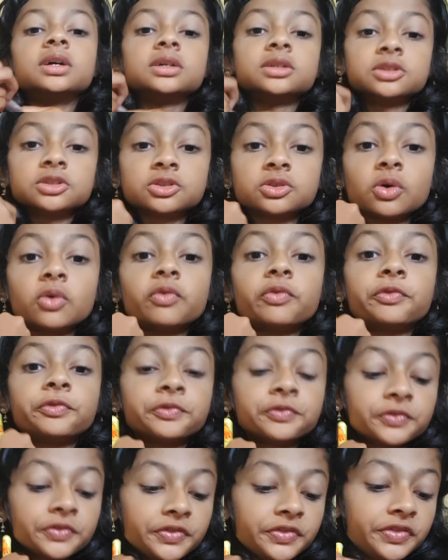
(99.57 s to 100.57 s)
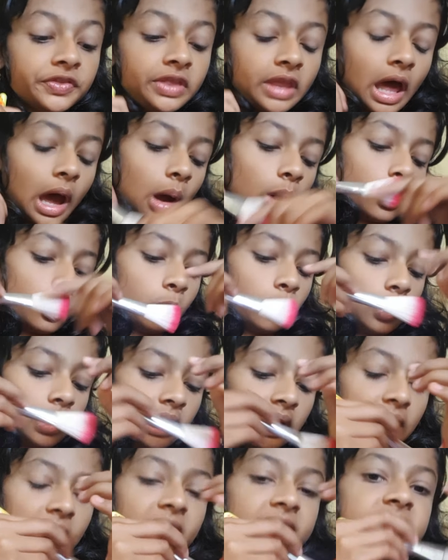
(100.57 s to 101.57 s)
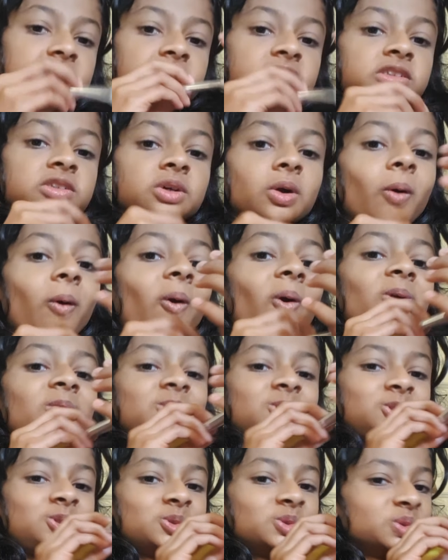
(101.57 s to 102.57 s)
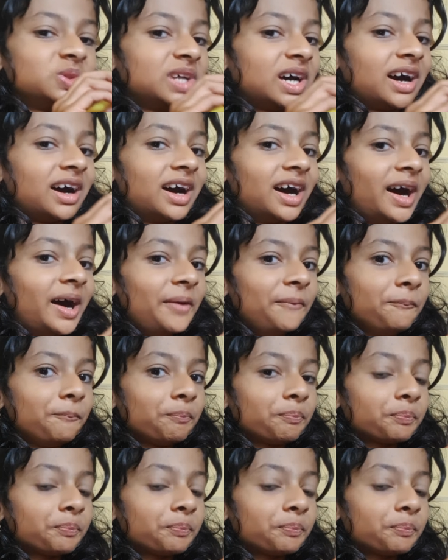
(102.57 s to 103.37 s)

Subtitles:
So now let's go to the